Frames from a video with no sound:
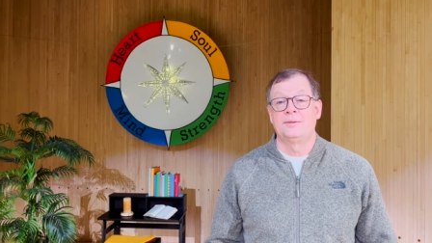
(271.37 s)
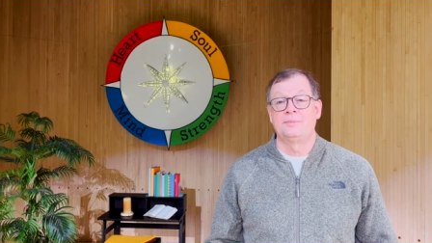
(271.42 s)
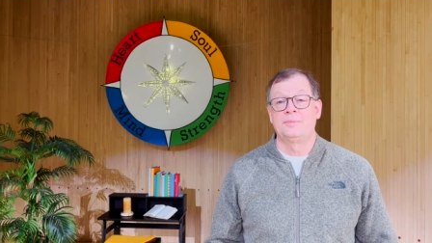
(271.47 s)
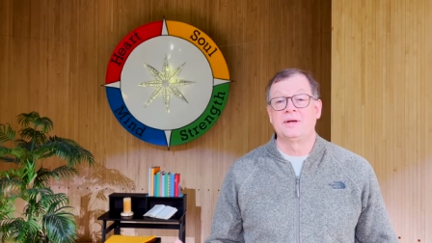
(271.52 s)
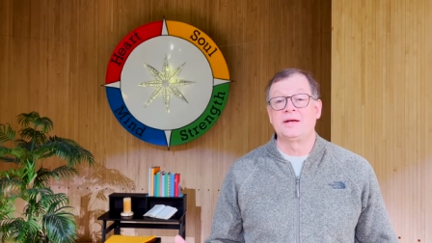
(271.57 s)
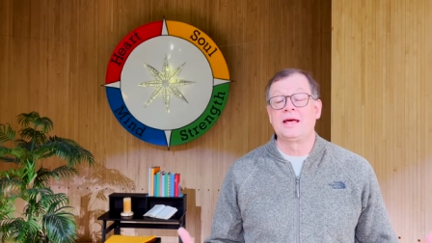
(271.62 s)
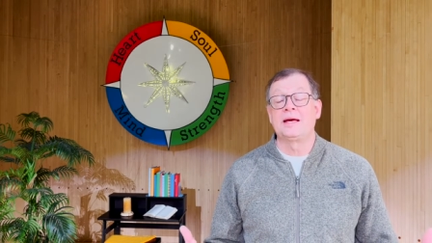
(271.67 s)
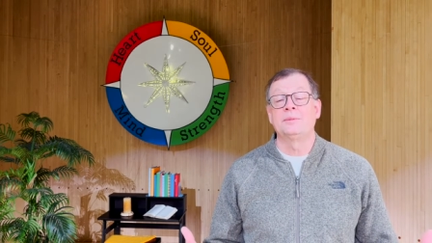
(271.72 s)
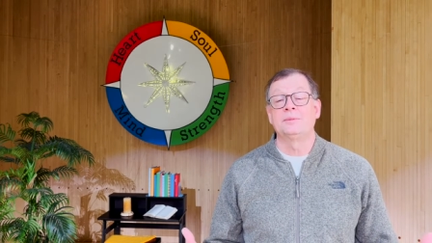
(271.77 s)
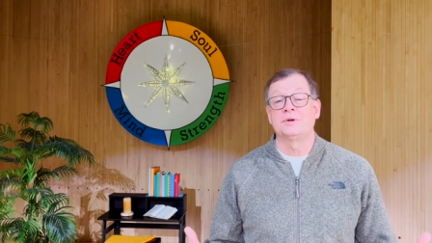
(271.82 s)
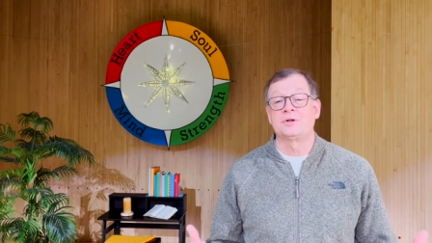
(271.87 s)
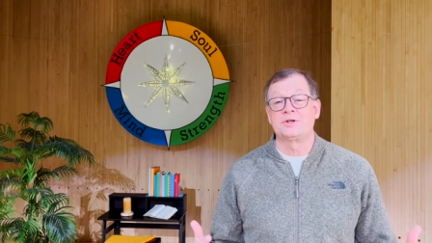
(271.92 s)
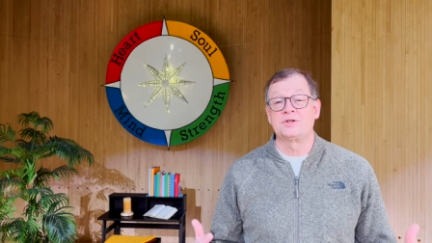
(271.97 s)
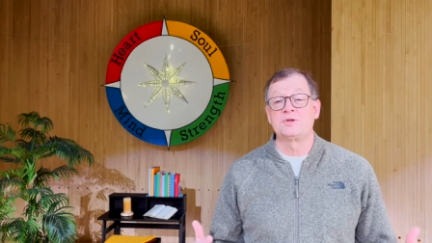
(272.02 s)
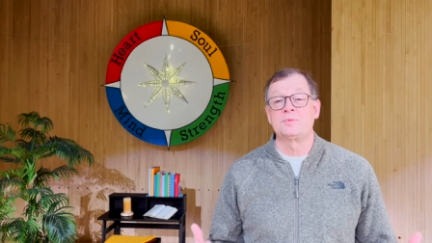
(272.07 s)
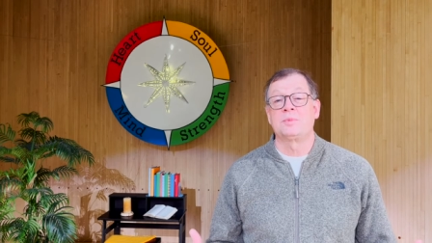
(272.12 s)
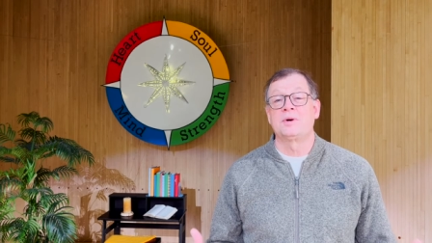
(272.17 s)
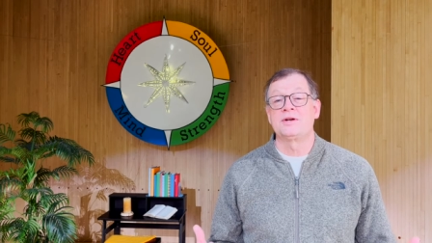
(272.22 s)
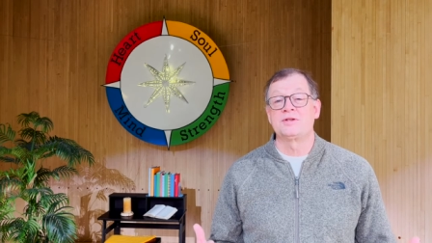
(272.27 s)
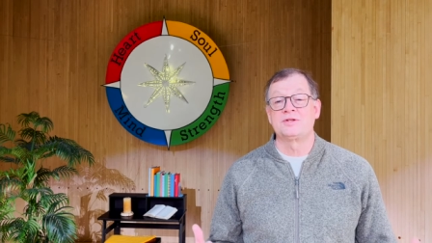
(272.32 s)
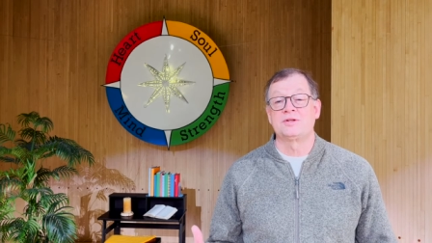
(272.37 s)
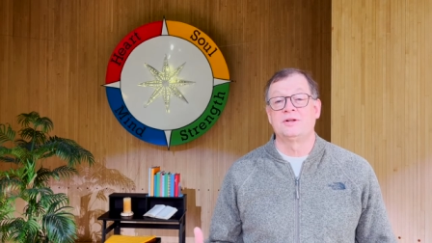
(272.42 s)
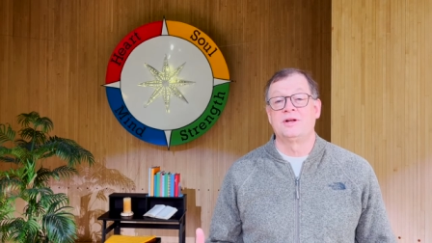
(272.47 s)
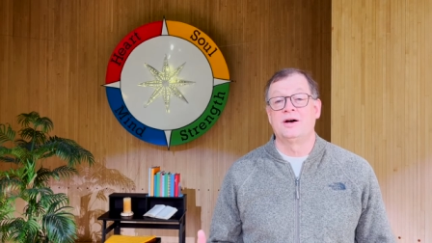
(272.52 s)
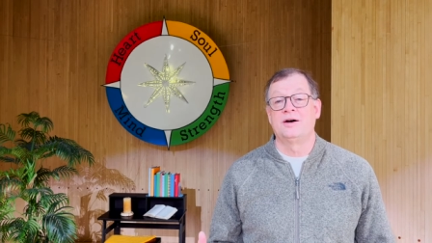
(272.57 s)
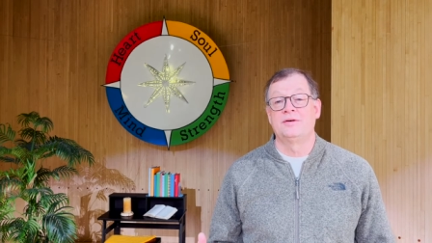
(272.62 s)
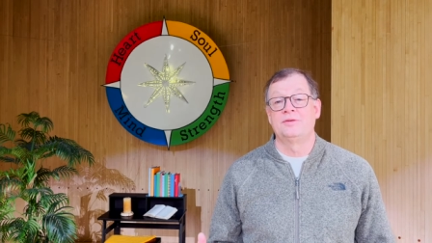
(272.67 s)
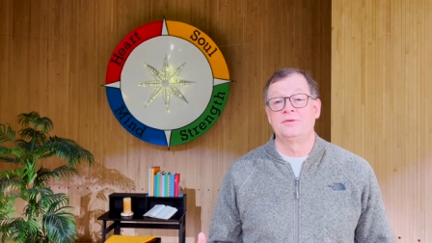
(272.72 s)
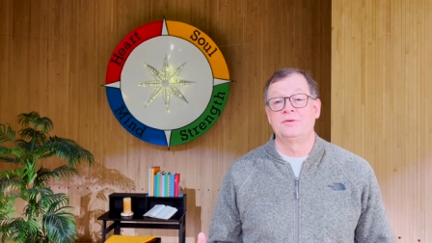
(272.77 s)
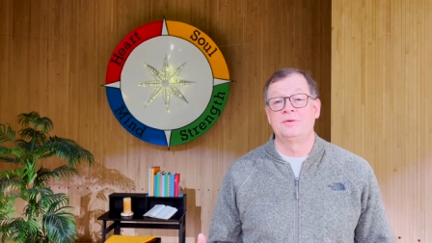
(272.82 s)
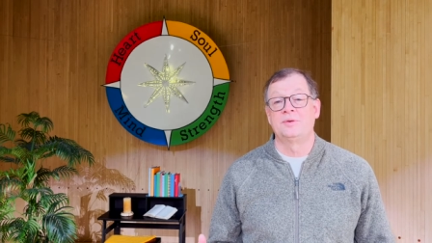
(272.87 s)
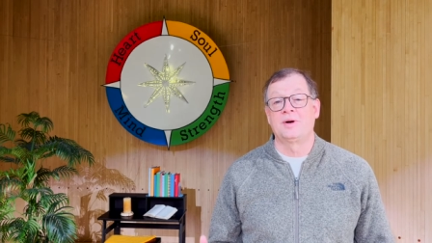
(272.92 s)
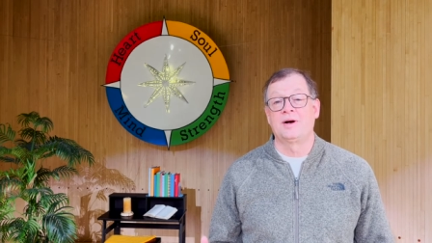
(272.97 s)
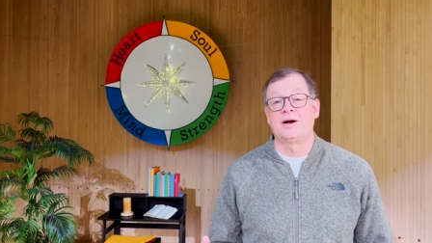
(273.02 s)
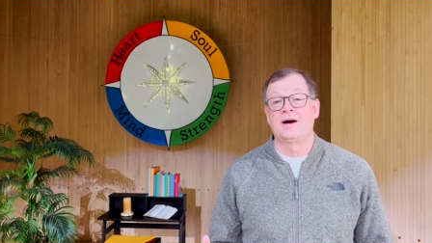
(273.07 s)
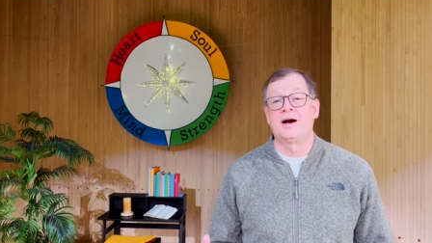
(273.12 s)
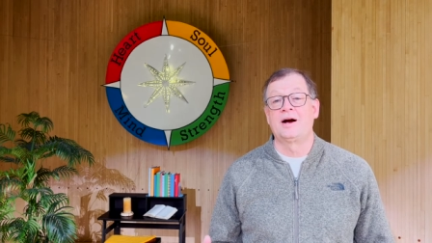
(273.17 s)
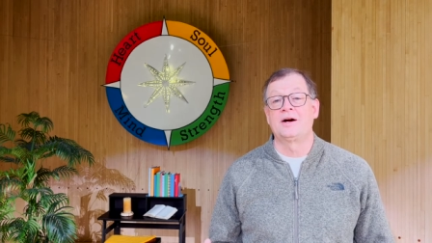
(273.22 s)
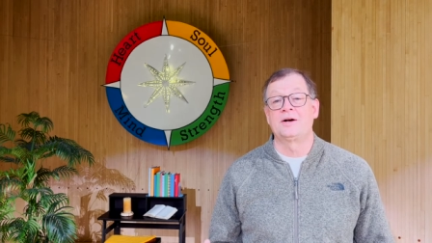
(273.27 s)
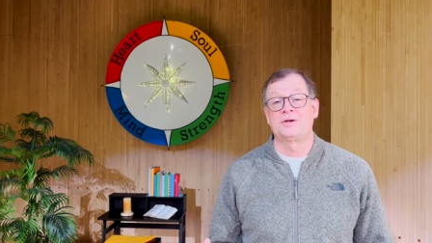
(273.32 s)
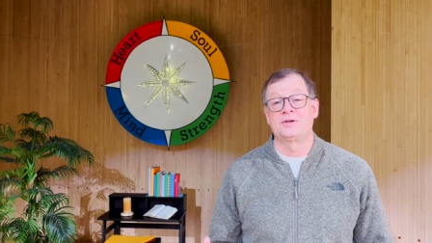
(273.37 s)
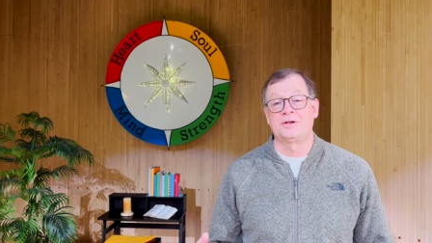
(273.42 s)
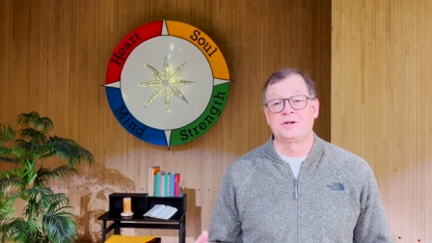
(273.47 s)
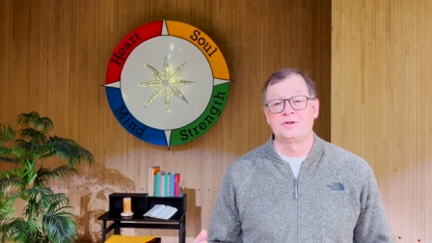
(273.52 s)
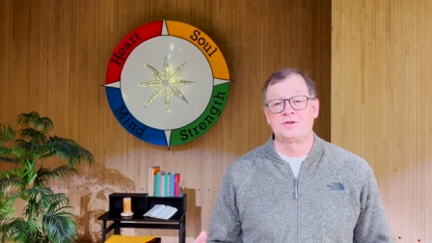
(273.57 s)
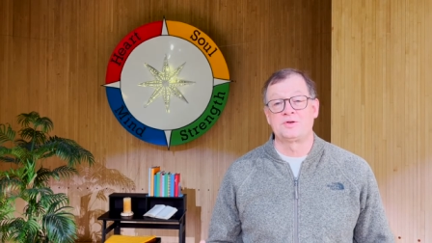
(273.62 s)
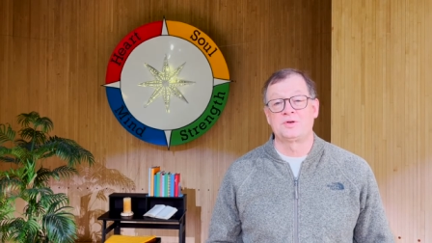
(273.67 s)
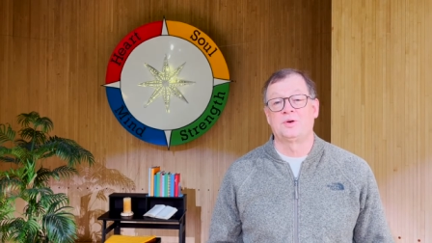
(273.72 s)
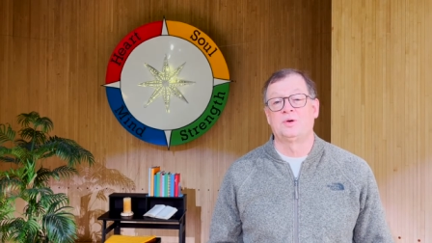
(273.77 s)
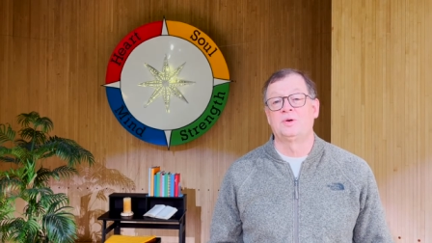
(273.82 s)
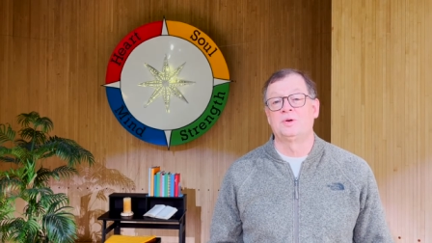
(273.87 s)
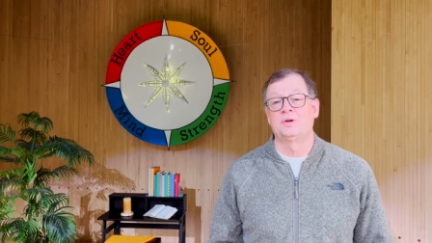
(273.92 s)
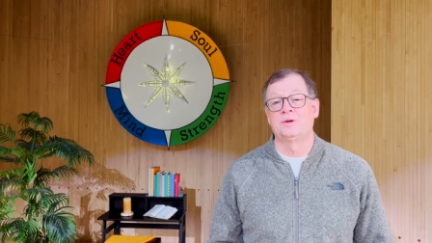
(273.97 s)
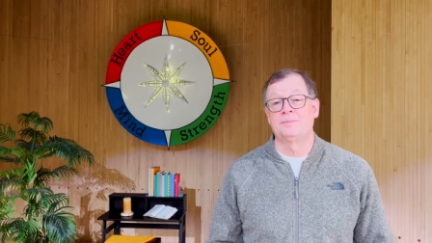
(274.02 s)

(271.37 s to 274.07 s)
Being able to express love through our heart, our soul,